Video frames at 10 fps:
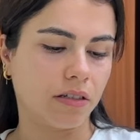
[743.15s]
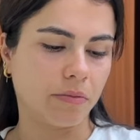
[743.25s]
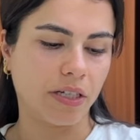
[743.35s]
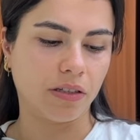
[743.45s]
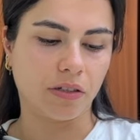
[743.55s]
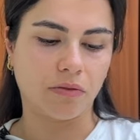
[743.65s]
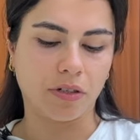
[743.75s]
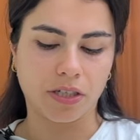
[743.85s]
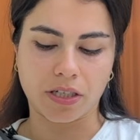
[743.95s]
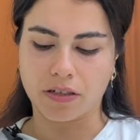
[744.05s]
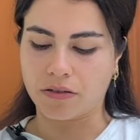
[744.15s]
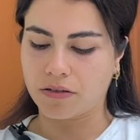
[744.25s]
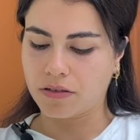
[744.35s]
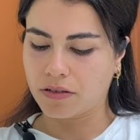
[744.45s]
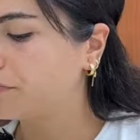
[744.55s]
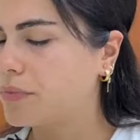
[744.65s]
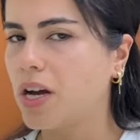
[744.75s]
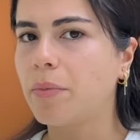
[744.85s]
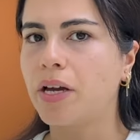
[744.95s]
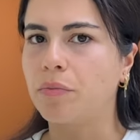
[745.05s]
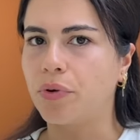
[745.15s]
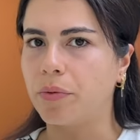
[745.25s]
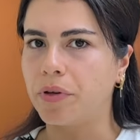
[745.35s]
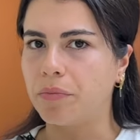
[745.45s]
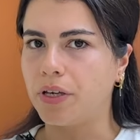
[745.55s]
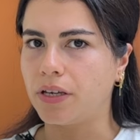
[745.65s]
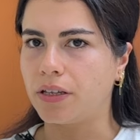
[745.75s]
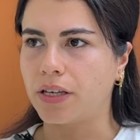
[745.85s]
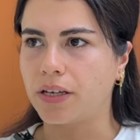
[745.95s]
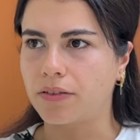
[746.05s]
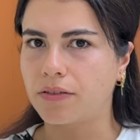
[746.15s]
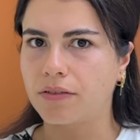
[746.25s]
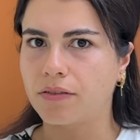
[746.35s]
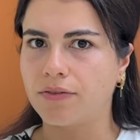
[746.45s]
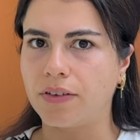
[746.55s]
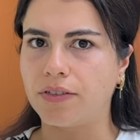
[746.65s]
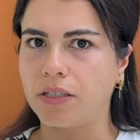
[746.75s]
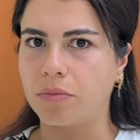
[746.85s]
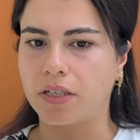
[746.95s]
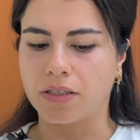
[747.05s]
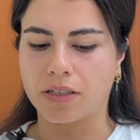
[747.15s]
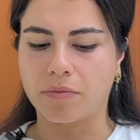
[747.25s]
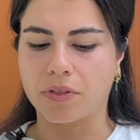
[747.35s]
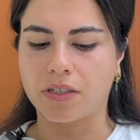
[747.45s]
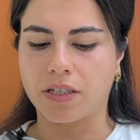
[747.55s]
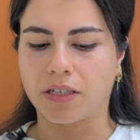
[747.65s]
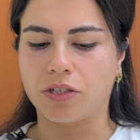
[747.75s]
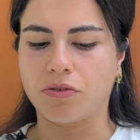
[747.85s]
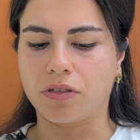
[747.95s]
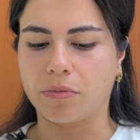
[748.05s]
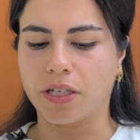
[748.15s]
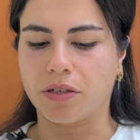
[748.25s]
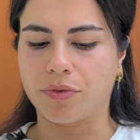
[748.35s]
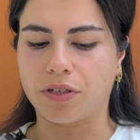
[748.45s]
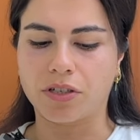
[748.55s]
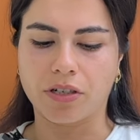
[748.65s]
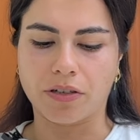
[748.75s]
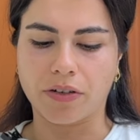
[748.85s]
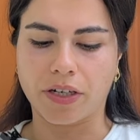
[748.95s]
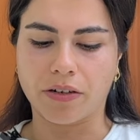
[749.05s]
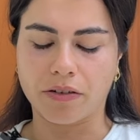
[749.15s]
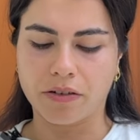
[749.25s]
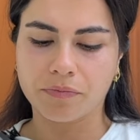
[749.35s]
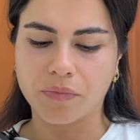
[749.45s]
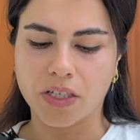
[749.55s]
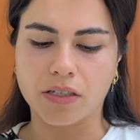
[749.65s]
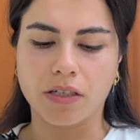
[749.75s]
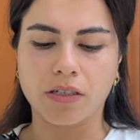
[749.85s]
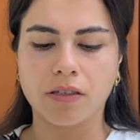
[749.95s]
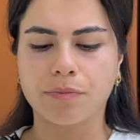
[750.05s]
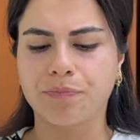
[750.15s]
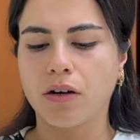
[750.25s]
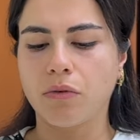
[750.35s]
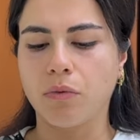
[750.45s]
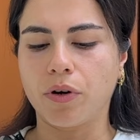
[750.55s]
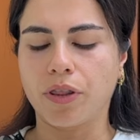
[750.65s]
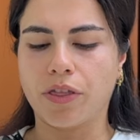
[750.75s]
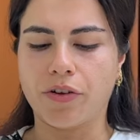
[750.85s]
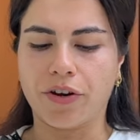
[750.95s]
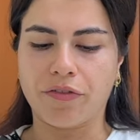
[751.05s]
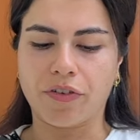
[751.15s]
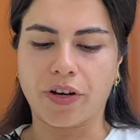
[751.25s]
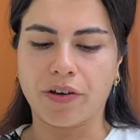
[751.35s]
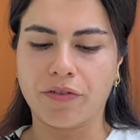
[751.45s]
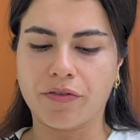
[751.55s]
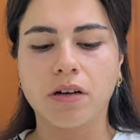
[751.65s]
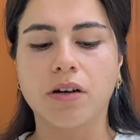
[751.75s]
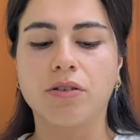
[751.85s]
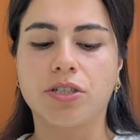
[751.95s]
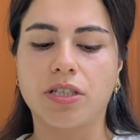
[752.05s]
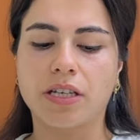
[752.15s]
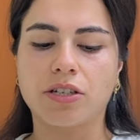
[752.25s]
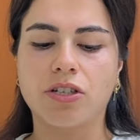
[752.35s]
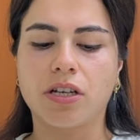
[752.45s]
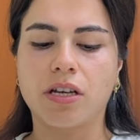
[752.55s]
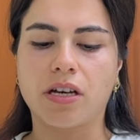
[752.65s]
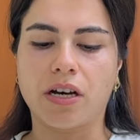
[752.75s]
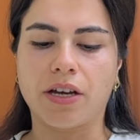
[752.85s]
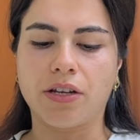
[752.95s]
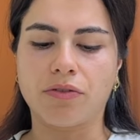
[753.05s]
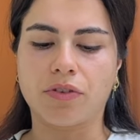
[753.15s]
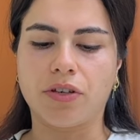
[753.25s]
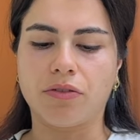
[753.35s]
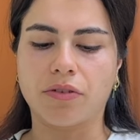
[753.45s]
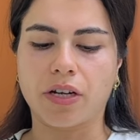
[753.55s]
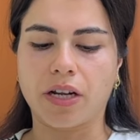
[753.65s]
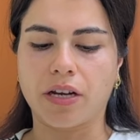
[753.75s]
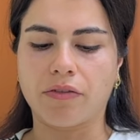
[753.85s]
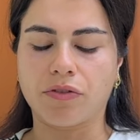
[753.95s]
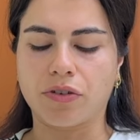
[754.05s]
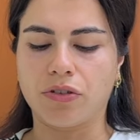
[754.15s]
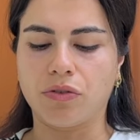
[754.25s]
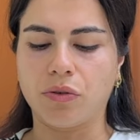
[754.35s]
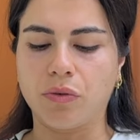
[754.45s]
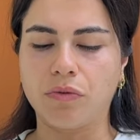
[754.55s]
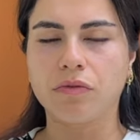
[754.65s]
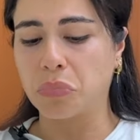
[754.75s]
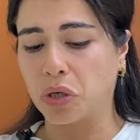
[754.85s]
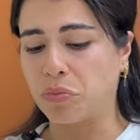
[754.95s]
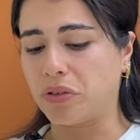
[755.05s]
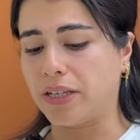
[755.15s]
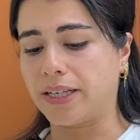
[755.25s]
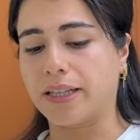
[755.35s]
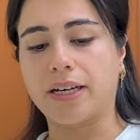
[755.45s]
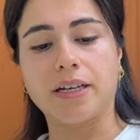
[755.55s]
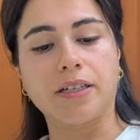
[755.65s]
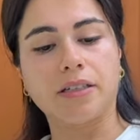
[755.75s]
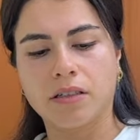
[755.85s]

It might look washed out. Not my appointment being in like 15 minutes and I'm sitting and choosing my nail polish color right now. This is 135. Oh, she's actually kind of cute and I never do purple like that.